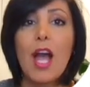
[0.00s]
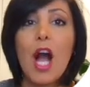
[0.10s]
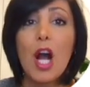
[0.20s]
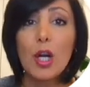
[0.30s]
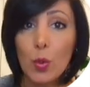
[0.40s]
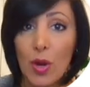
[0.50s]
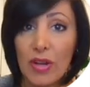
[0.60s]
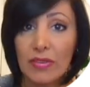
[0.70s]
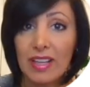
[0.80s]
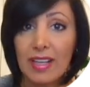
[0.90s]
Our
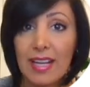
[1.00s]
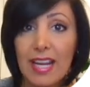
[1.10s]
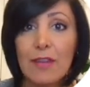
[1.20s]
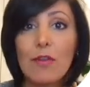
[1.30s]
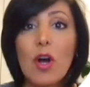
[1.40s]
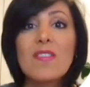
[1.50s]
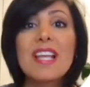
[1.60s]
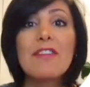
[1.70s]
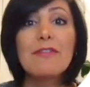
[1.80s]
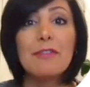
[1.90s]
query involves
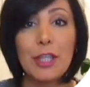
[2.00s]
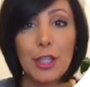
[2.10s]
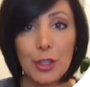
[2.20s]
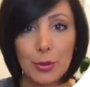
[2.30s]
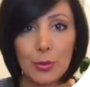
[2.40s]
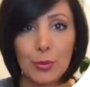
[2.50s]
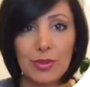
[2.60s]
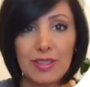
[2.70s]
a view